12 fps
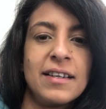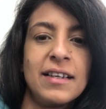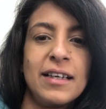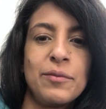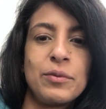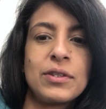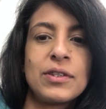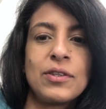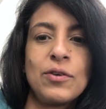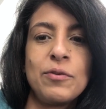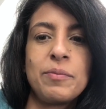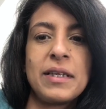It would
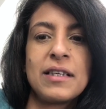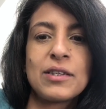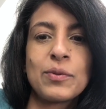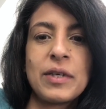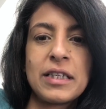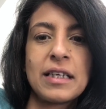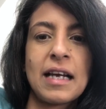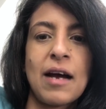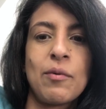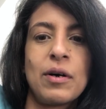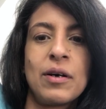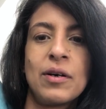soon be the switching
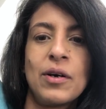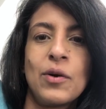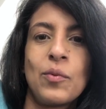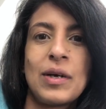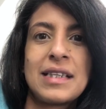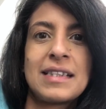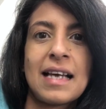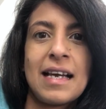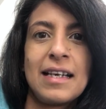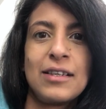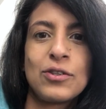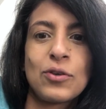hour, where
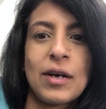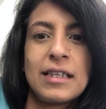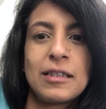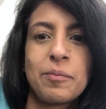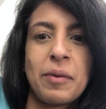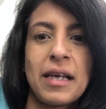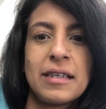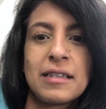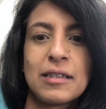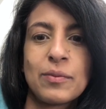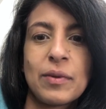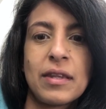day traded
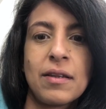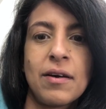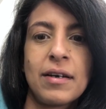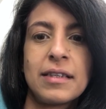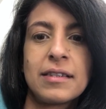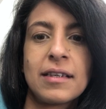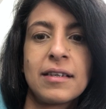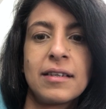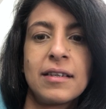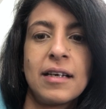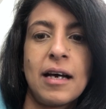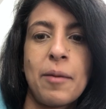places with night.
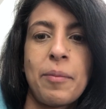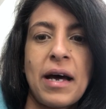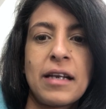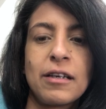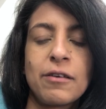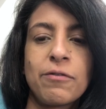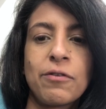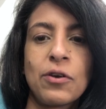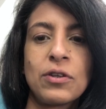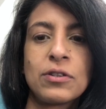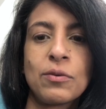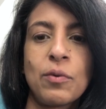A panic
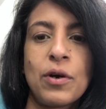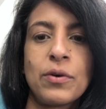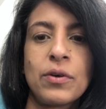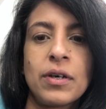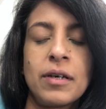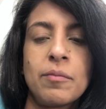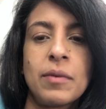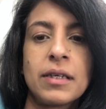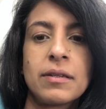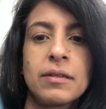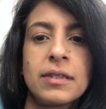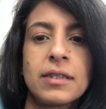flutter woke in my
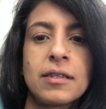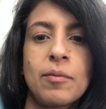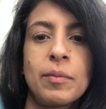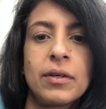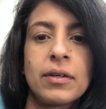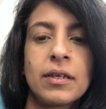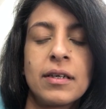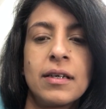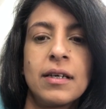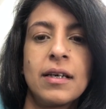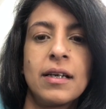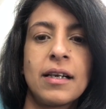stomach.
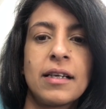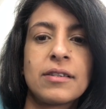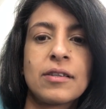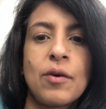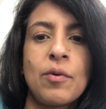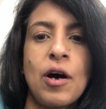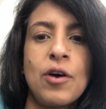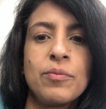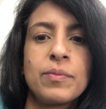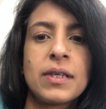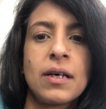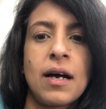"Let's go home,
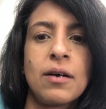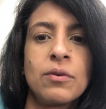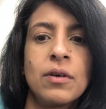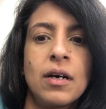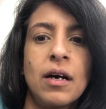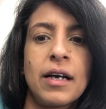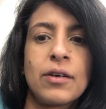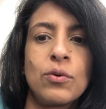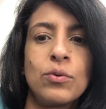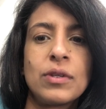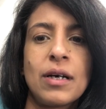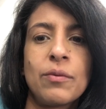Tao," I
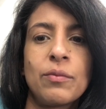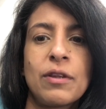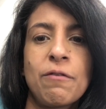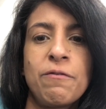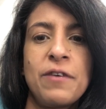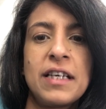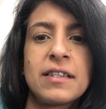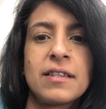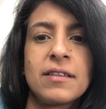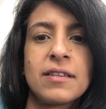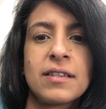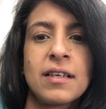called out with a
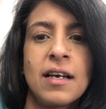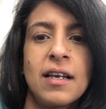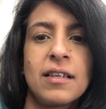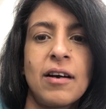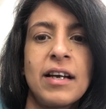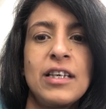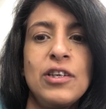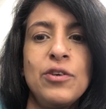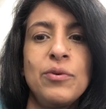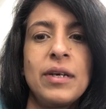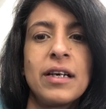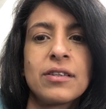fierceness that I knew
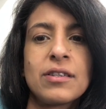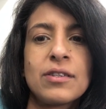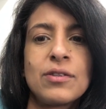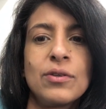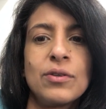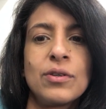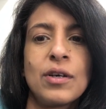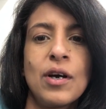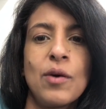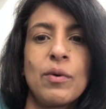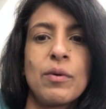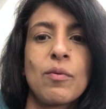he understood.
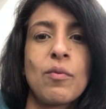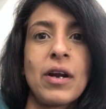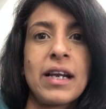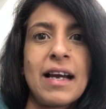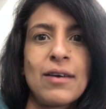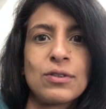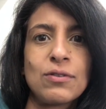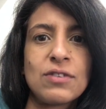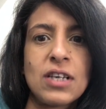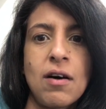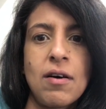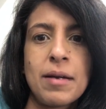We were running out of
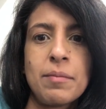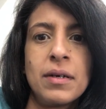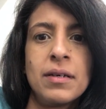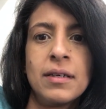time.